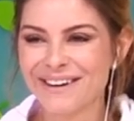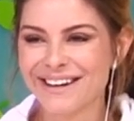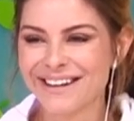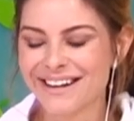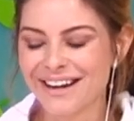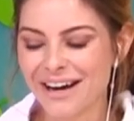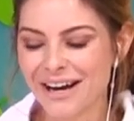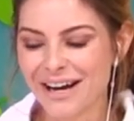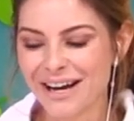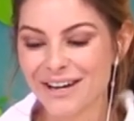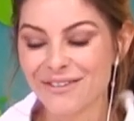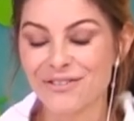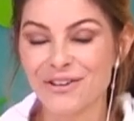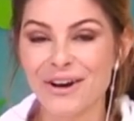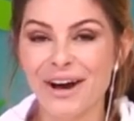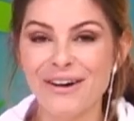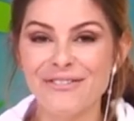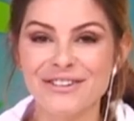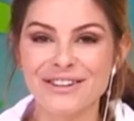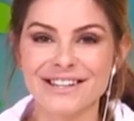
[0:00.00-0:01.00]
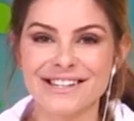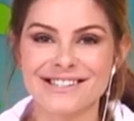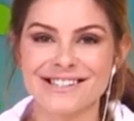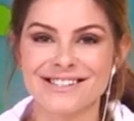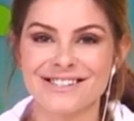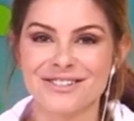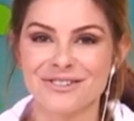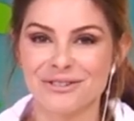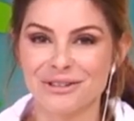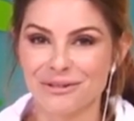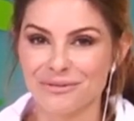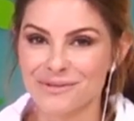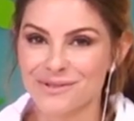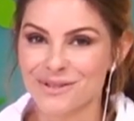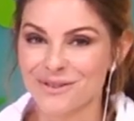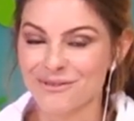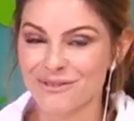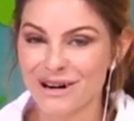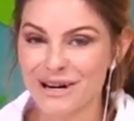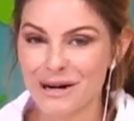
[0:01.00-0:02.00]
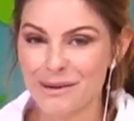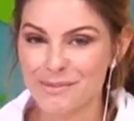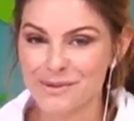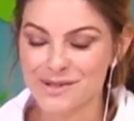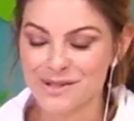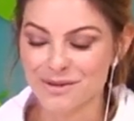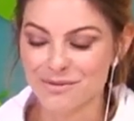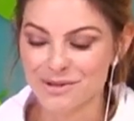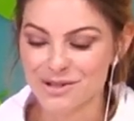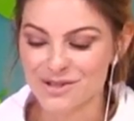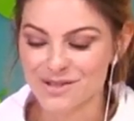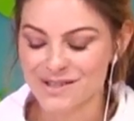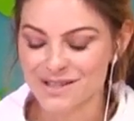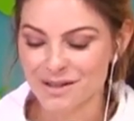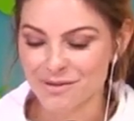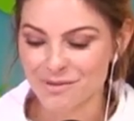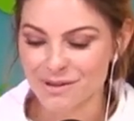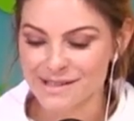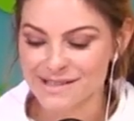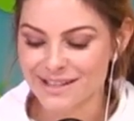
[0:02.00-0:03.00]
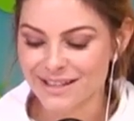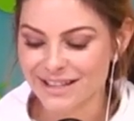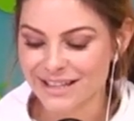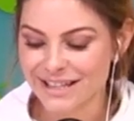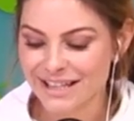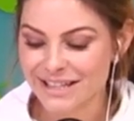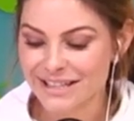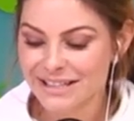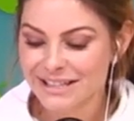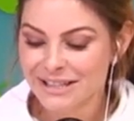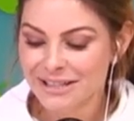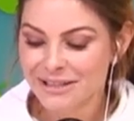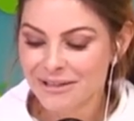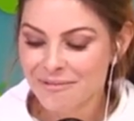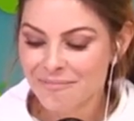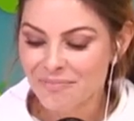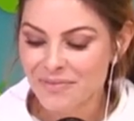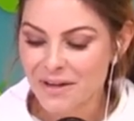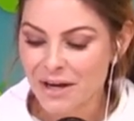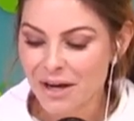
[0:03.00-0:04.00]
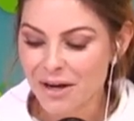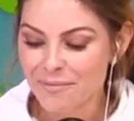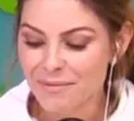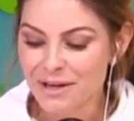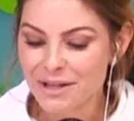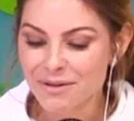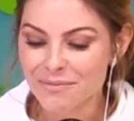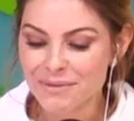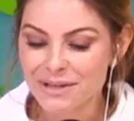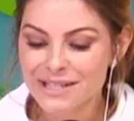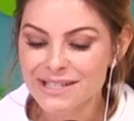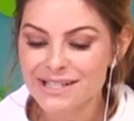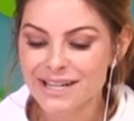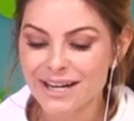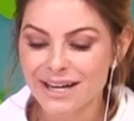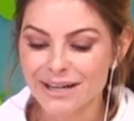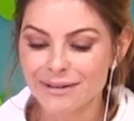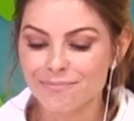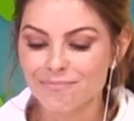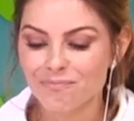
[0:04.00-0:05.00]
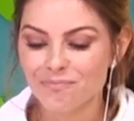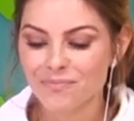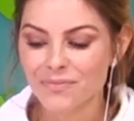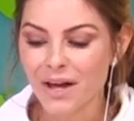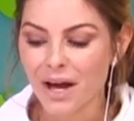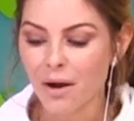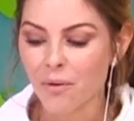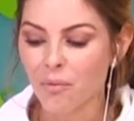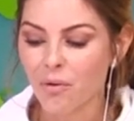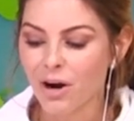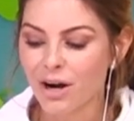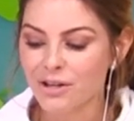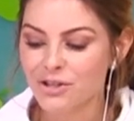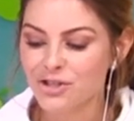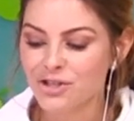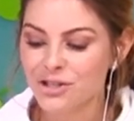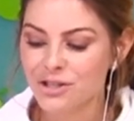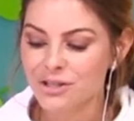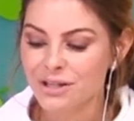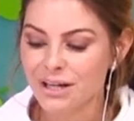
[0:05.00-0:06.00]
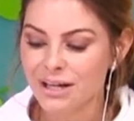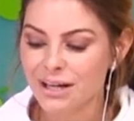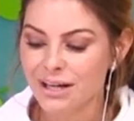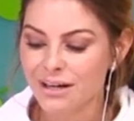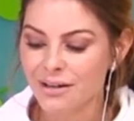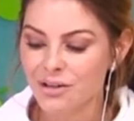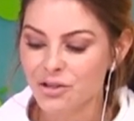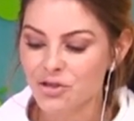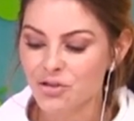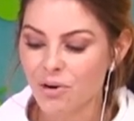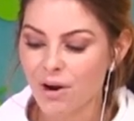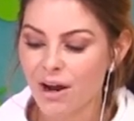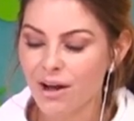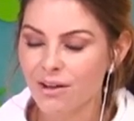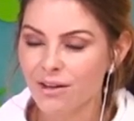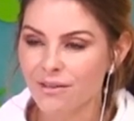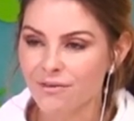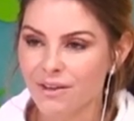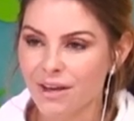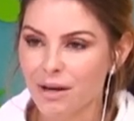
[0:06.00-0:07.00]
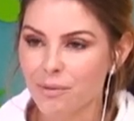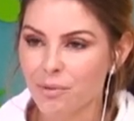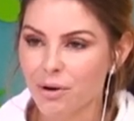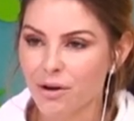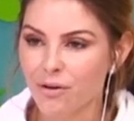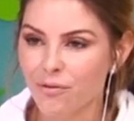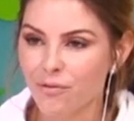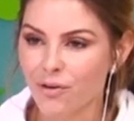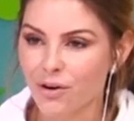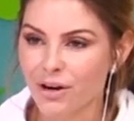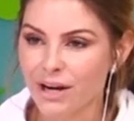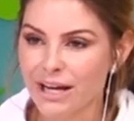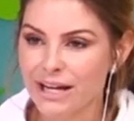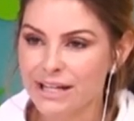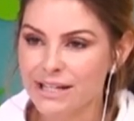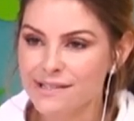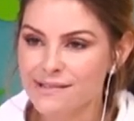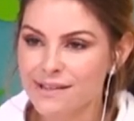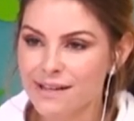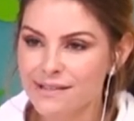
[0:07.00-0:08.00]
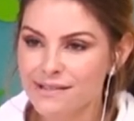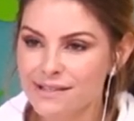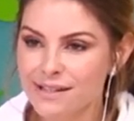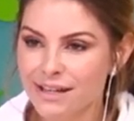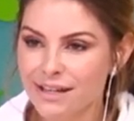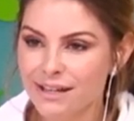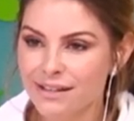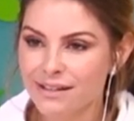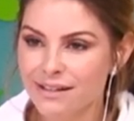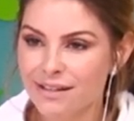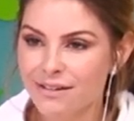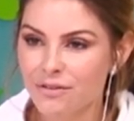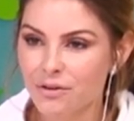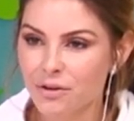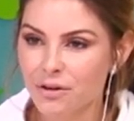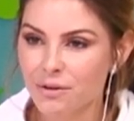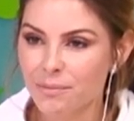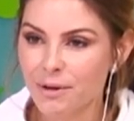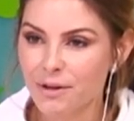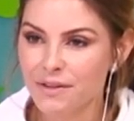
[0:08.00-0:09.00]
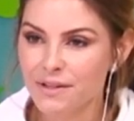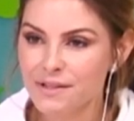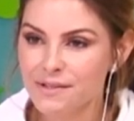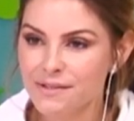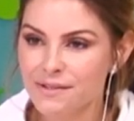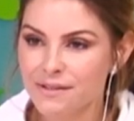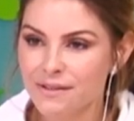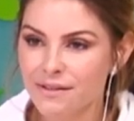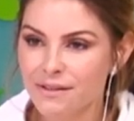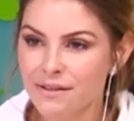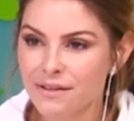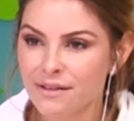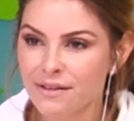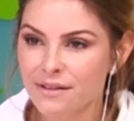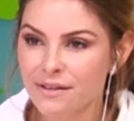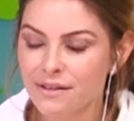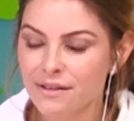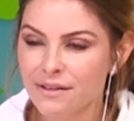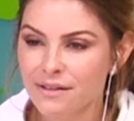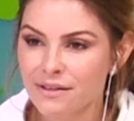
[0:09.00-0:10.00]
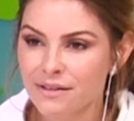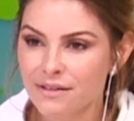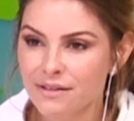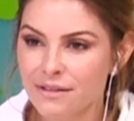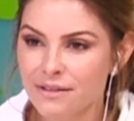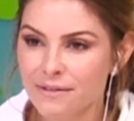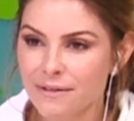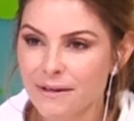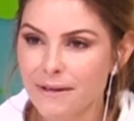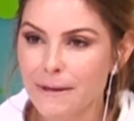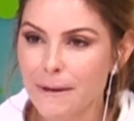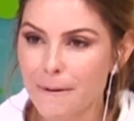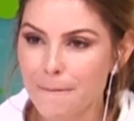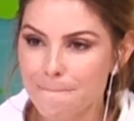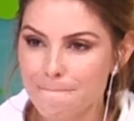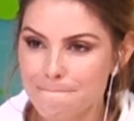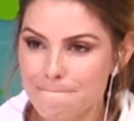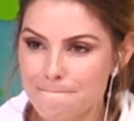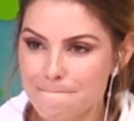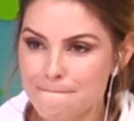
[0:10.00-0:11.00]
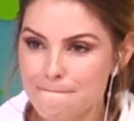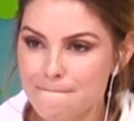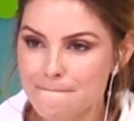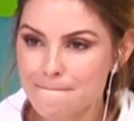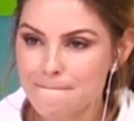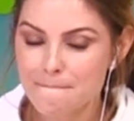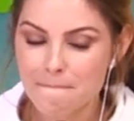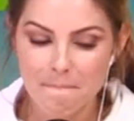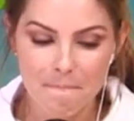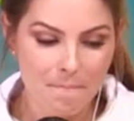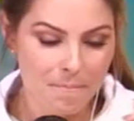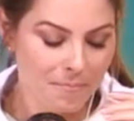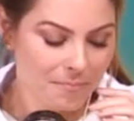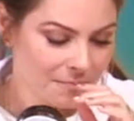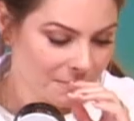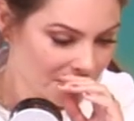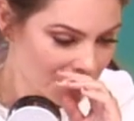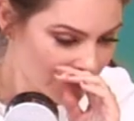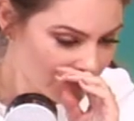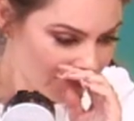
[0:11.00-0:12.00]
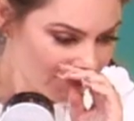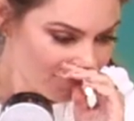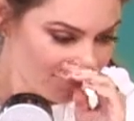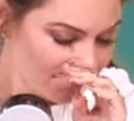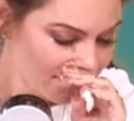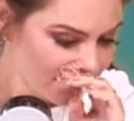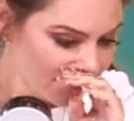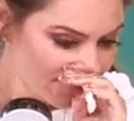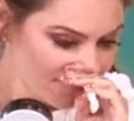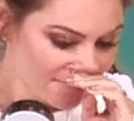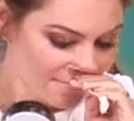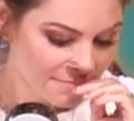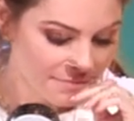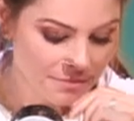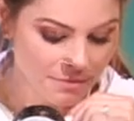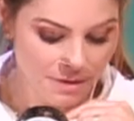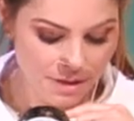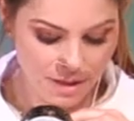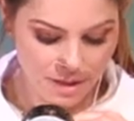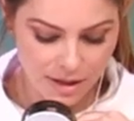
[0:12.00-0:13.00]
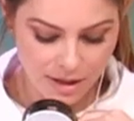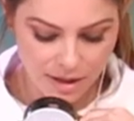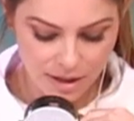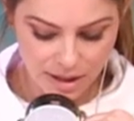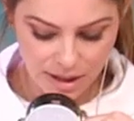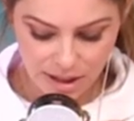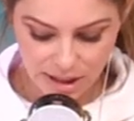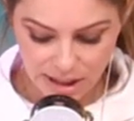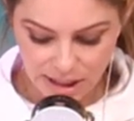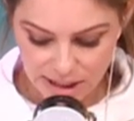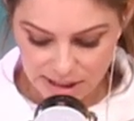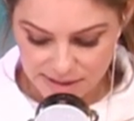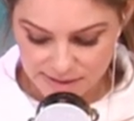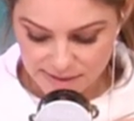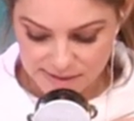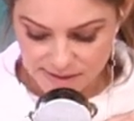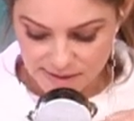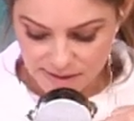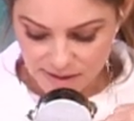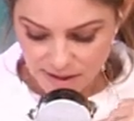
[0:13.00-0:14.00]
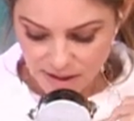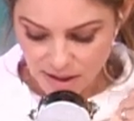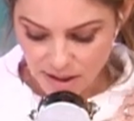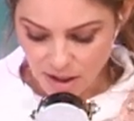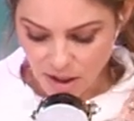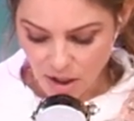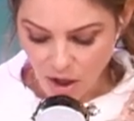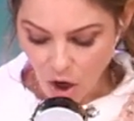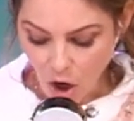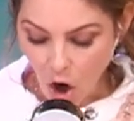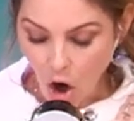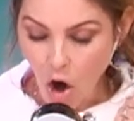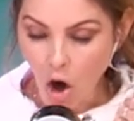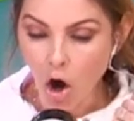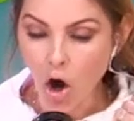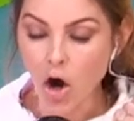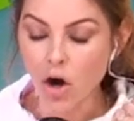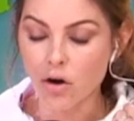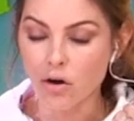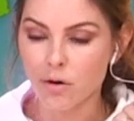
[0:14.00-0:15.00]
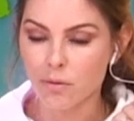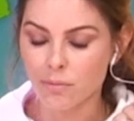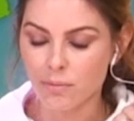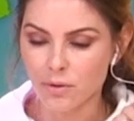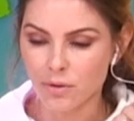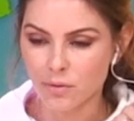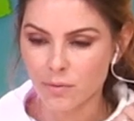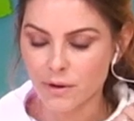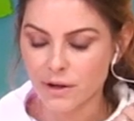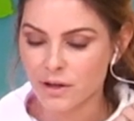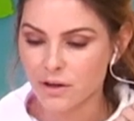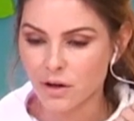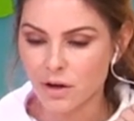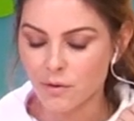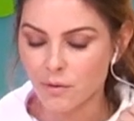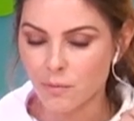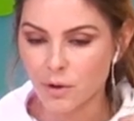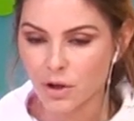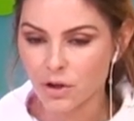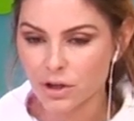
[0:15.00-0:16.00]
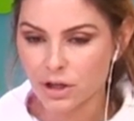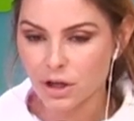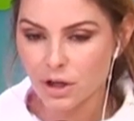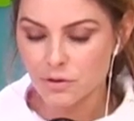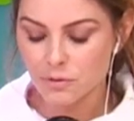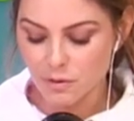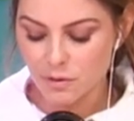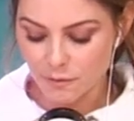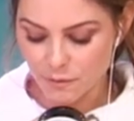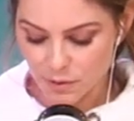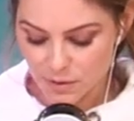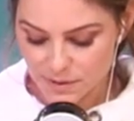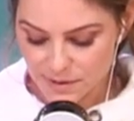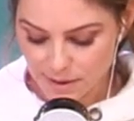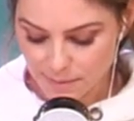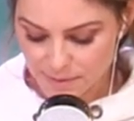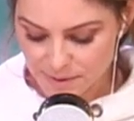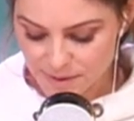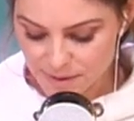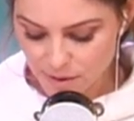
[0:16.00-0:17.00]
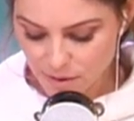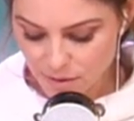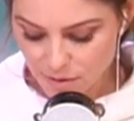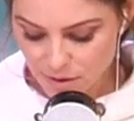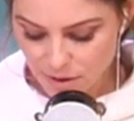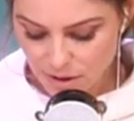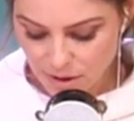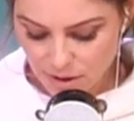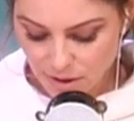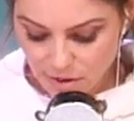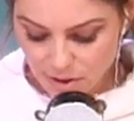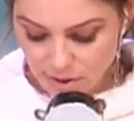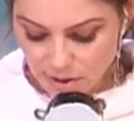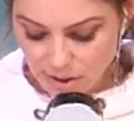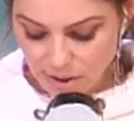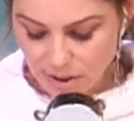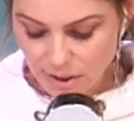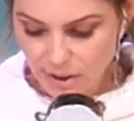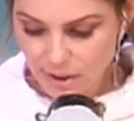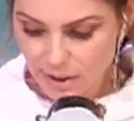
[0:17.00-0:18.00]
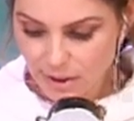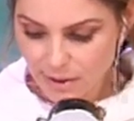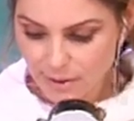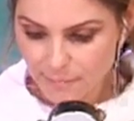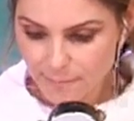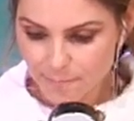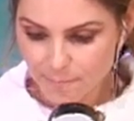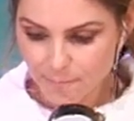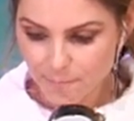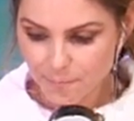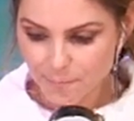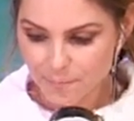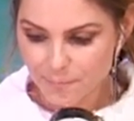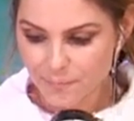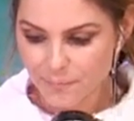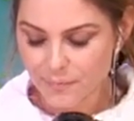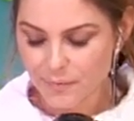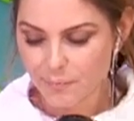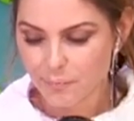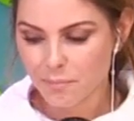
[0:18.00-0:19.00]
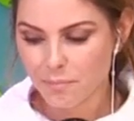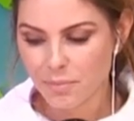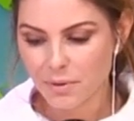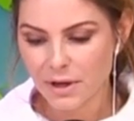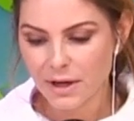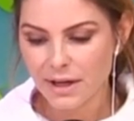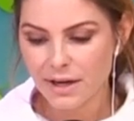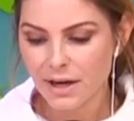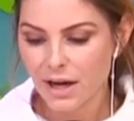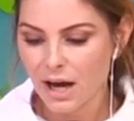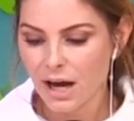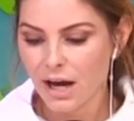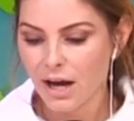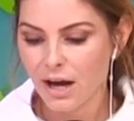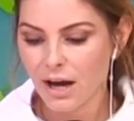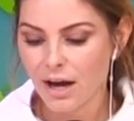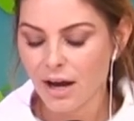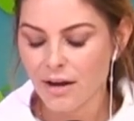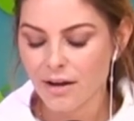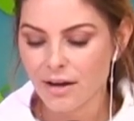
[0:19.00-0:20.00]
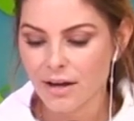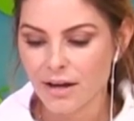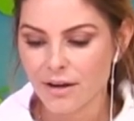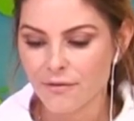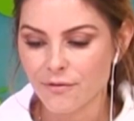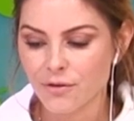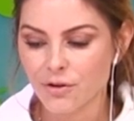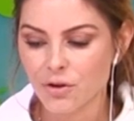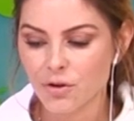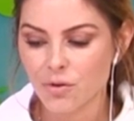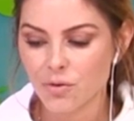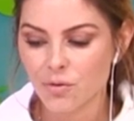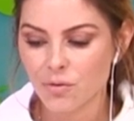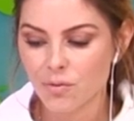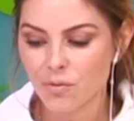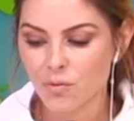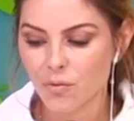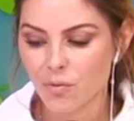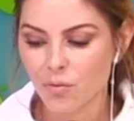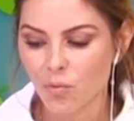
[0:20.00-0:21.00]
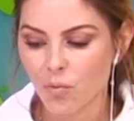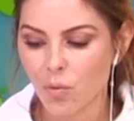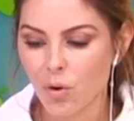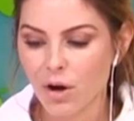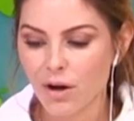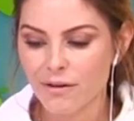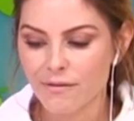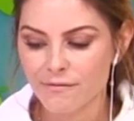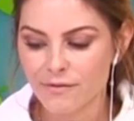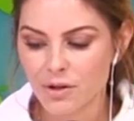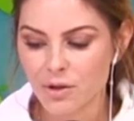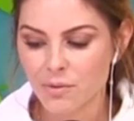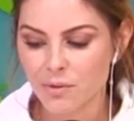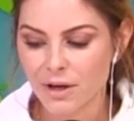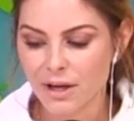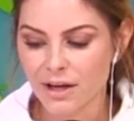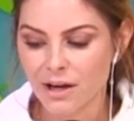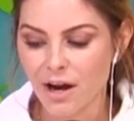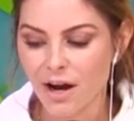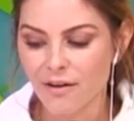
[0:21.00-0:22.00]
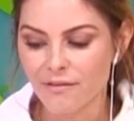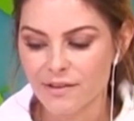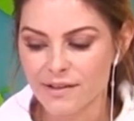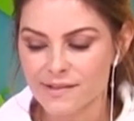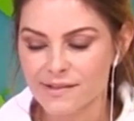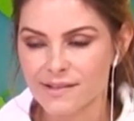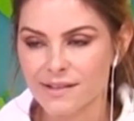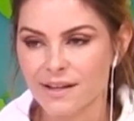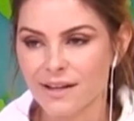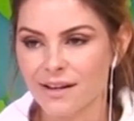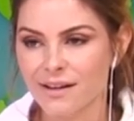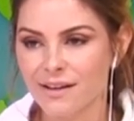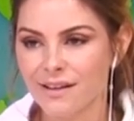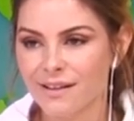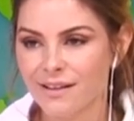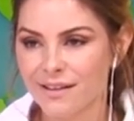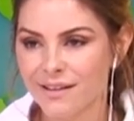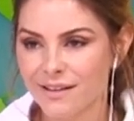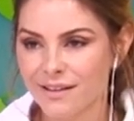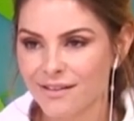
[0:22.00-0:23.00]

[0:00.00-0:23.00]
but uh, if you haven't listened to it, it was a great episode we just did recently. Um, in the meantime, I watched uh, the trial of Gabriel Fernandez last night. Have you heard about this? Is this the one with the boy? Yep. Oh, I, yeah, it's really sad. Somebody told me about it. It's horrible. We got we only got through the first episode. Um, but uh, if you want viewing, obviously,